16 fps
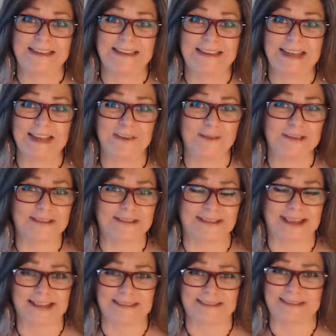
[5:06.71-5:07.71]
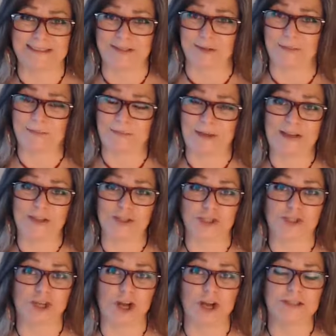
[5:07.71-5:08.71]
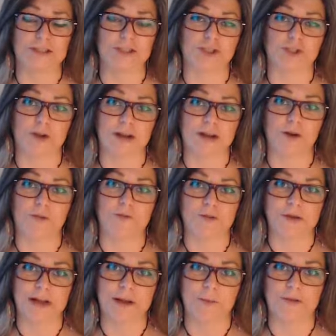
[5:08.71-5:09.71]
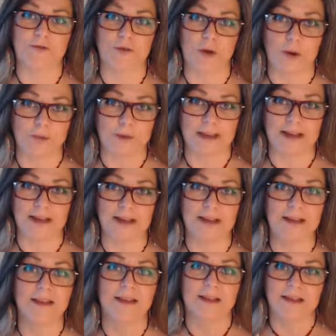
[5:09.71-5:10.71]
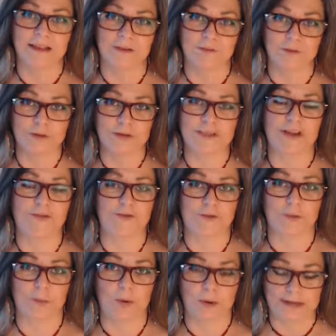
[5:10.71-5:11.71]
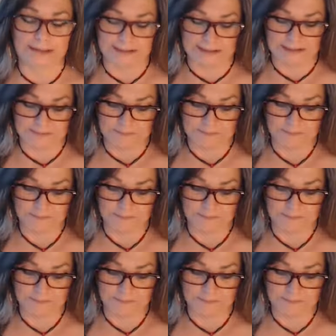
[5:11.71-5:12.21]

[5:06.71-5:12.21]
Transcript: gave it that your best shot to try to overcome a phobia, give yourself a point.